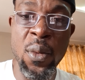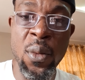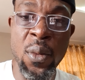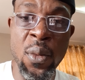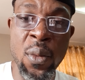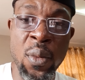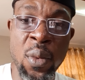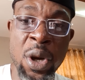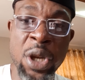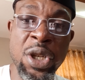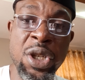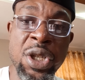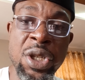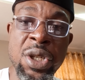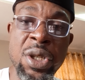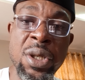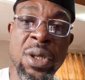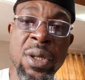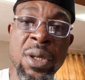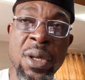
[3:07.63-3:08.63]

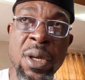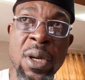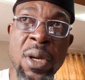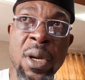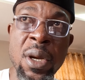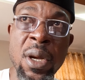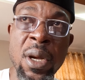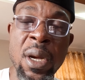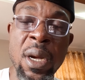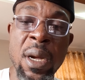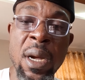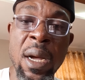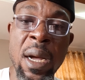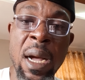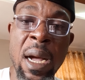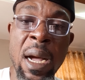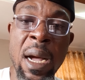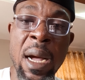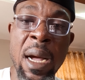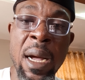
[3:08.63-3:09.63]
which
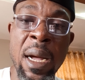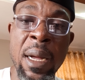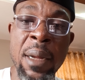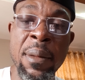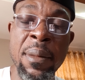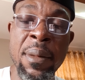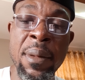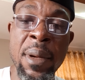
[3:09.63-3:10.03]
are,